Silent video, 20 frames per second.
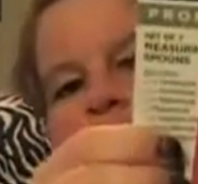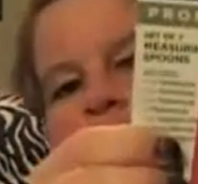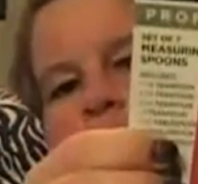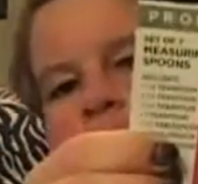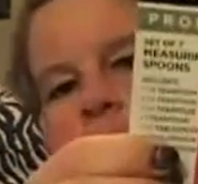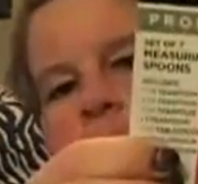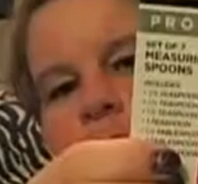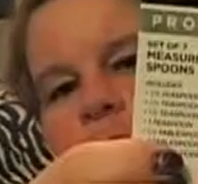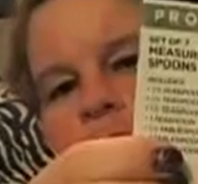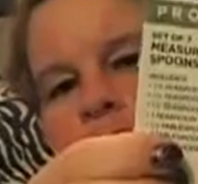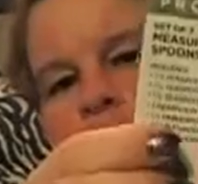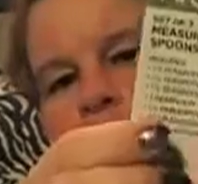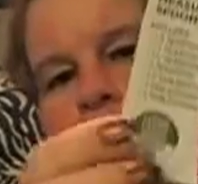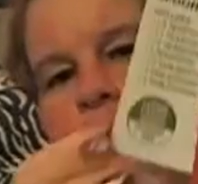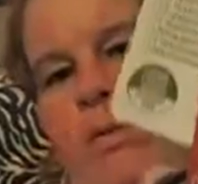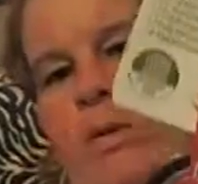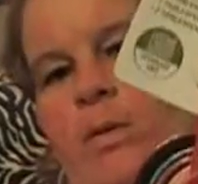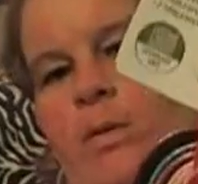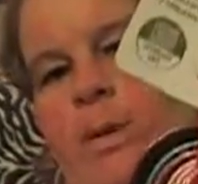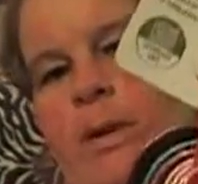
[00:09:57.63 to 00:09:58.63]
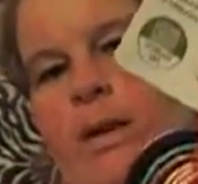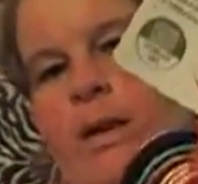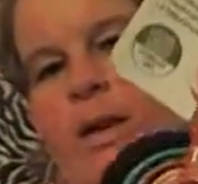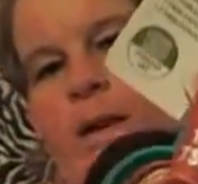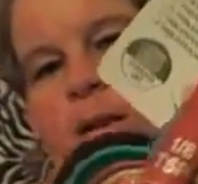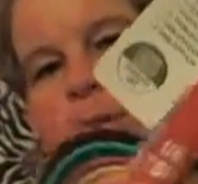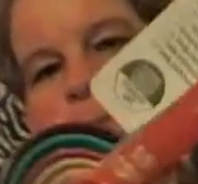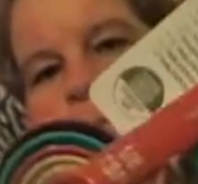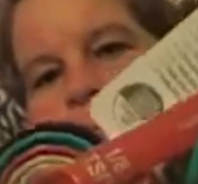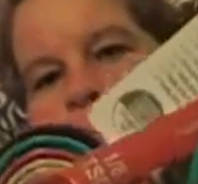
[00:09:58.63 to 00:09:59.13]
of the
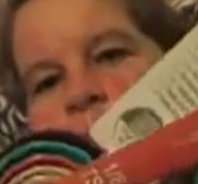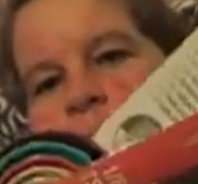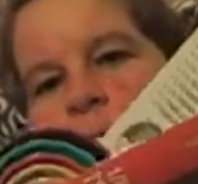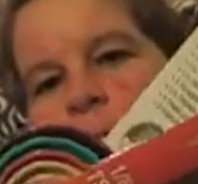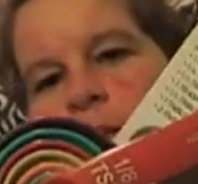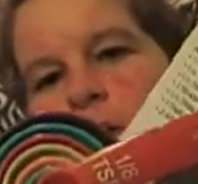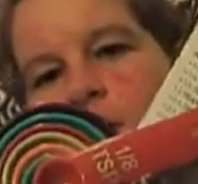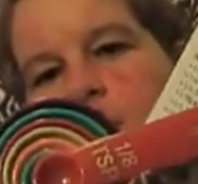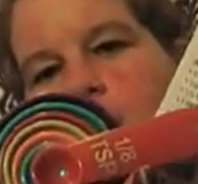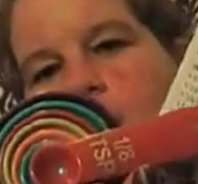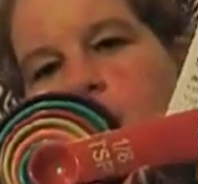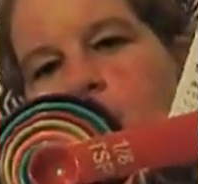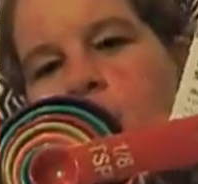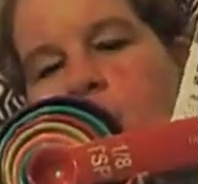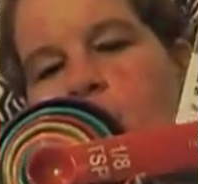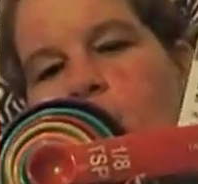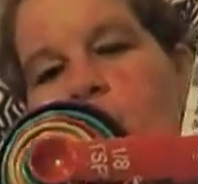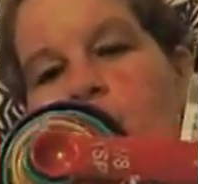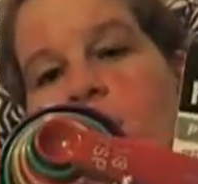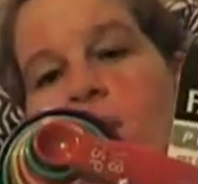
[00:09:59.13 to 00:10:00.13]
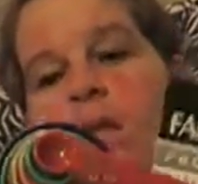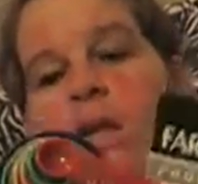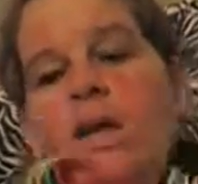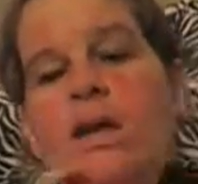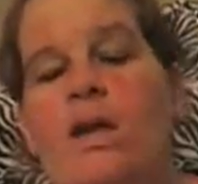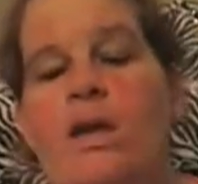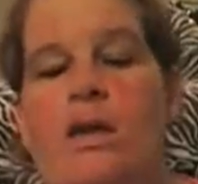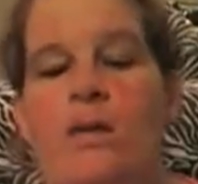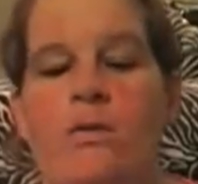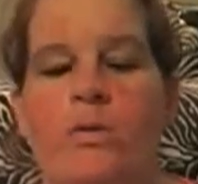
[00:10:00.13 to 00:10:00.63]
Farberware. They're the hard ones.
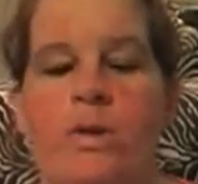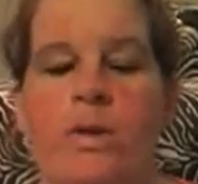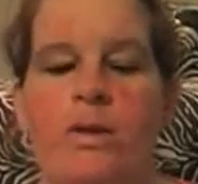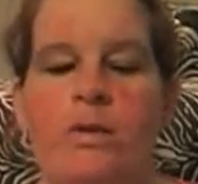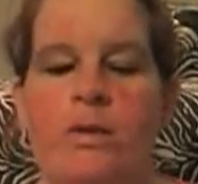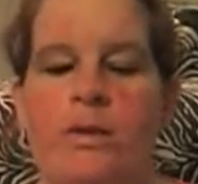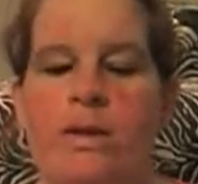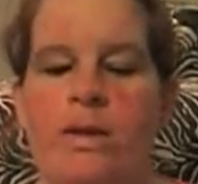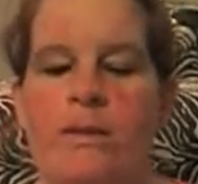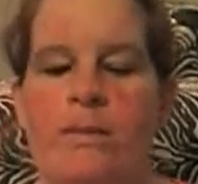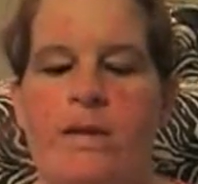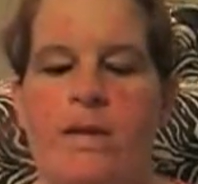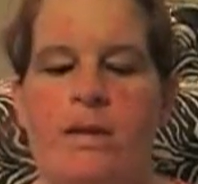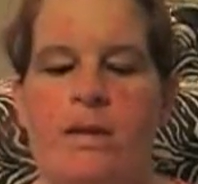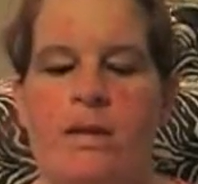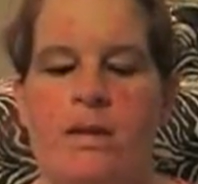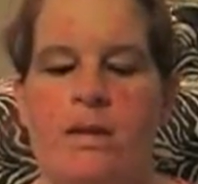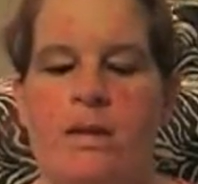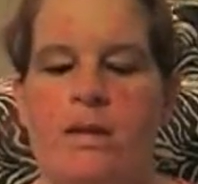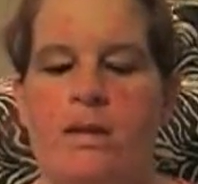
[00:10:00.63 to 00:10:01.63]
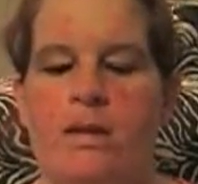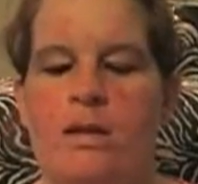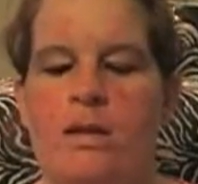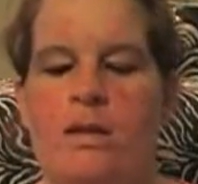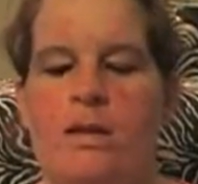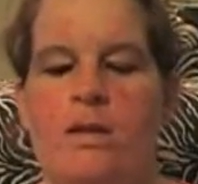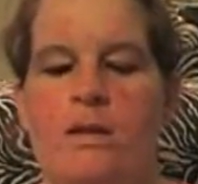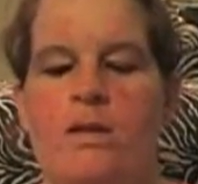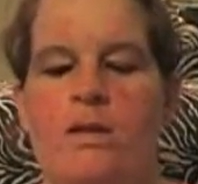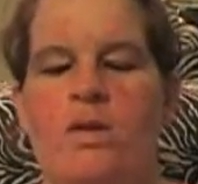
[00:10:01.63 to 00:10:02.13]
And the really cool thing about this
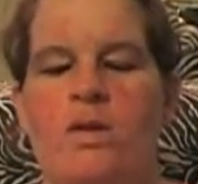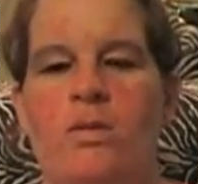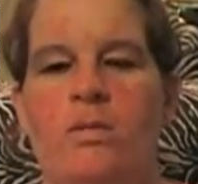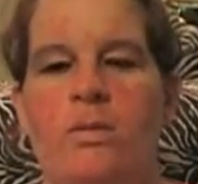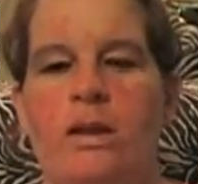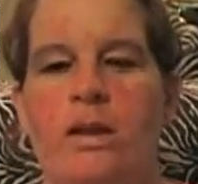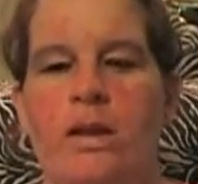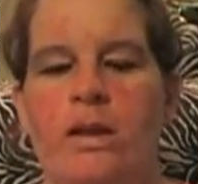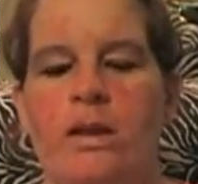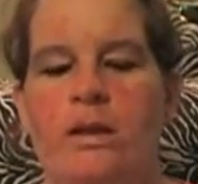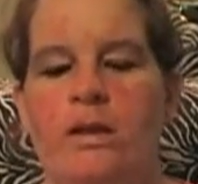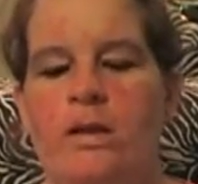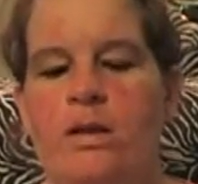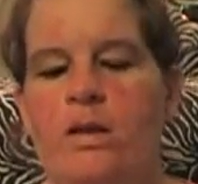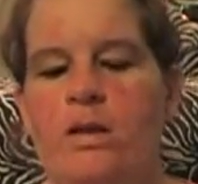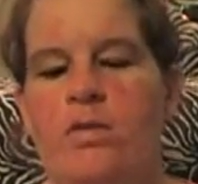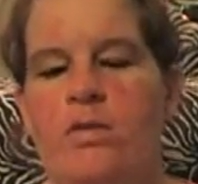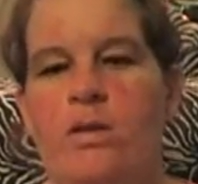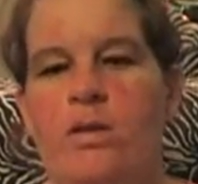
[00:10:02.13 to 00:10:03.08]
is normally you